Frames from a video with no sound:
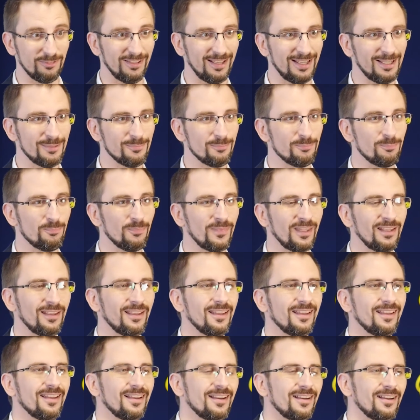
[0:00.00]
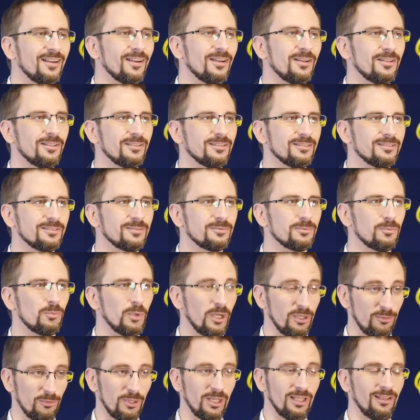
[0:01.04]
for that.
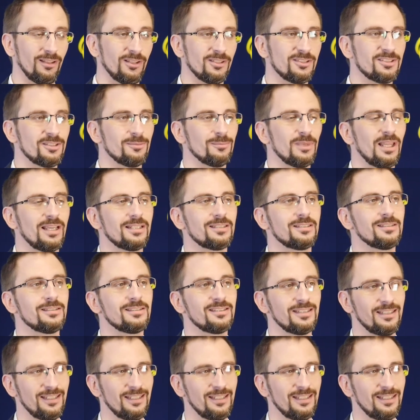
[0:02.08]
Went away and learned some lessons.